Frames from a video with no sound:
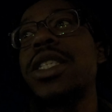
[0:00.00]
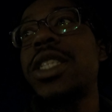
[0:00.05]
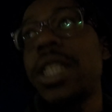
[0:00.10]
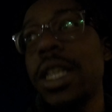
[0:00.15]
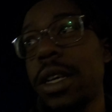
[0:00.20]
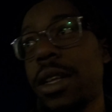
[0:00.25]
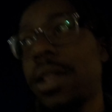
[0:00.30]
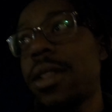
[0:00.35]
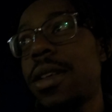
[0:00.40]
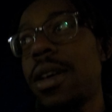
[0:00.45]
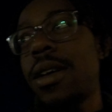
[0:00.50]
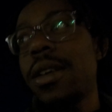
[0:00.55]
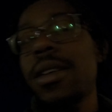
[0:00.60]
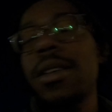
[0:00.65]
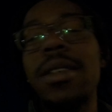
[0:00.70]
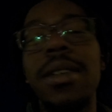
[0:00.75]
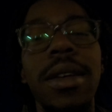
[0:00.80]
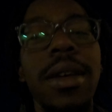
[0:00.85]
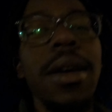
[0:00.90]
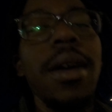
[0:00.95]
chill.
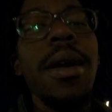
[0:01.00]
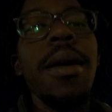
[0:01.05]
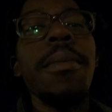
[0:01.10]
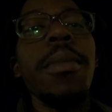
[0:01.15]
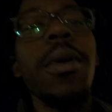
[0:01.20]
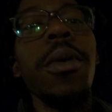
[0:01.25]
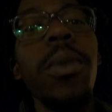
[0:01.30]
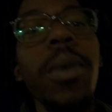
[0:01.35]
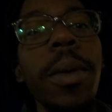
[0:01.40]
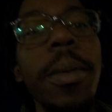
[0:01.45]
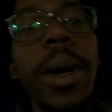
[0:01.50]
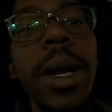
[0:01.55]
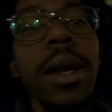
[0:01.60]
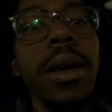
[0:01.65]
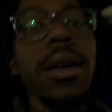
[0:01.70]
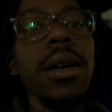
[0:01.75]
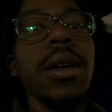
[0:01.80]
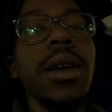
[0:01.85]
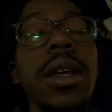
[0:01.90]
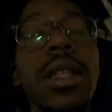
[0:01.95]
But we about
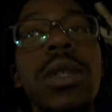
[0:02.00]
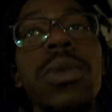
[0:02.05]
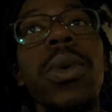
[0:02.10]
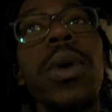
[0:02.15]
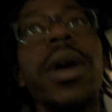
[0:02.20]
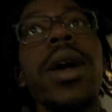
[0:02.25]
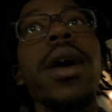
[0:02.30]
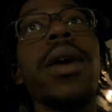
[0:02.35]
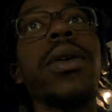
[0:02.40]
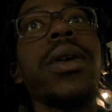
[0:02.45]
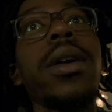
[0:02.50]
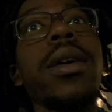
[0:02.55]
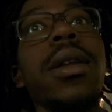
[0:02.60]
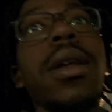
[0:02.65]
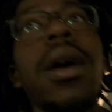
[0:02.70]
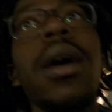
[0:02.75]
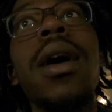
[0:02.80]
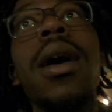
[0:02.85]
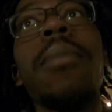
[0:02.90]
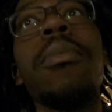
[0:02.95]
to get this workout in.
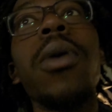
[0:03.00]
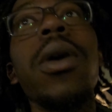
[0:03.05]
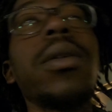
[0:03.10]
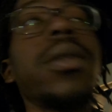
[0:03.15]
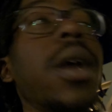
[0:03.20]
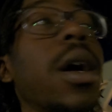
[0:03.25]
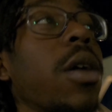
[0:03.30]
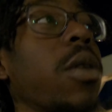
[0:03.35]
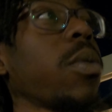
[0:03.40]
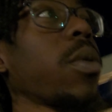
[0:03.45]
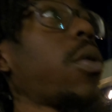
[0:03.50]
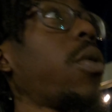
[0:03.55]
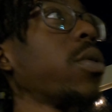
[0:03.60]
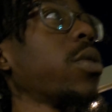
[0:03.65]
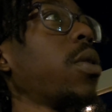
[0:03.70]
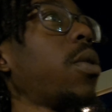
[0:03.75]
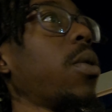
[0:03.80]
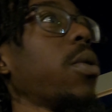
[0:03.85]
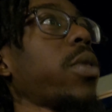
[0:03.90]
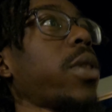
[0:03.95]
I'm probably not gonna record
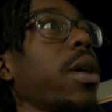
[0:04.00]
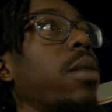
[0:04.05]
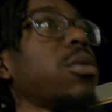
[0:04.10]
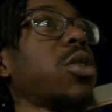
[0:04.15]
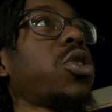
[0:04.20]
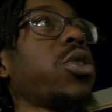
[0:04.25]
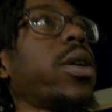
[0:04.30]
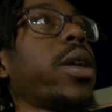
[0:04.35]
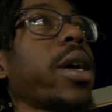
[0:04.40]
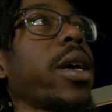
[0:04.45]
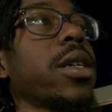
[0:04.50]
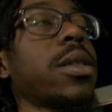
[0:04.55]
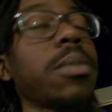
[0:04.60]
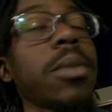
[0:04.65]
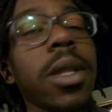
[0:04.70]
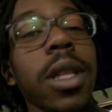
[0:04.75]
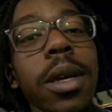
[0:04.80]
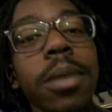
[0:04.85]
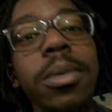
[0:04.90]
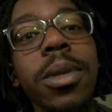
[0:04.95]
the whole thing. I'm just trying to get some
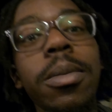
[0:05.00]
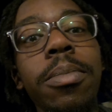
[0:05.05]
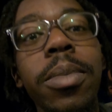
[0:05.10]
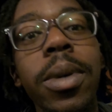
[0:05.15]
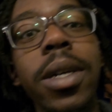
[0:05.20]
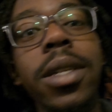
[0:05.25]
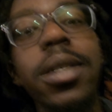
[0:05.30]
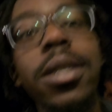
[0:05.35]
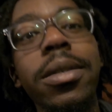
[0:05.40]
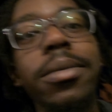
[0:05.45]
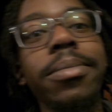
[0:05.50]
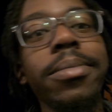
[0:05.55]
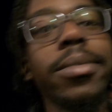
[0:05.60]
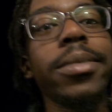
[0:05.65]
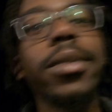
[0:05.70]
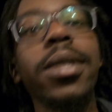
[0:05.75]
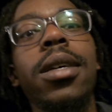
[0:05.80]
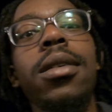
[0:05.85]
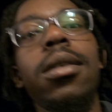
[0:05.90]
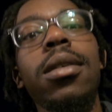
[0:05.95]
clips, but
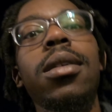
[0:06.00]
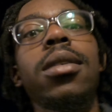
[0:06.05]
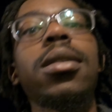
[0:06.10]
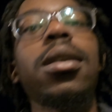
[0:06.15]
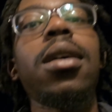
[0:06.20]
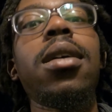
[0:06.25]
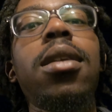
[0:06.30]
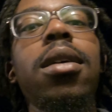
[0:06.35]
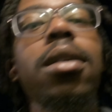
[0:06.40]
let's get